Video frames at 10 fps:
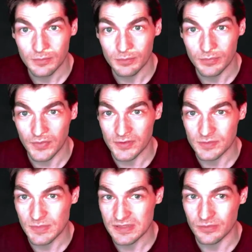But this
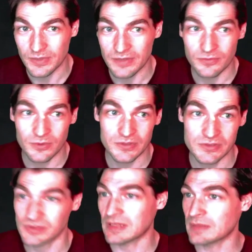Misty Rainforest just
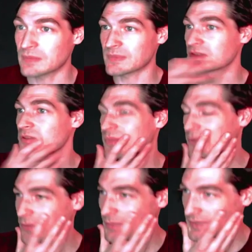keeps me super
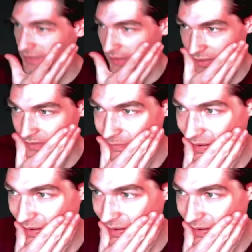open again.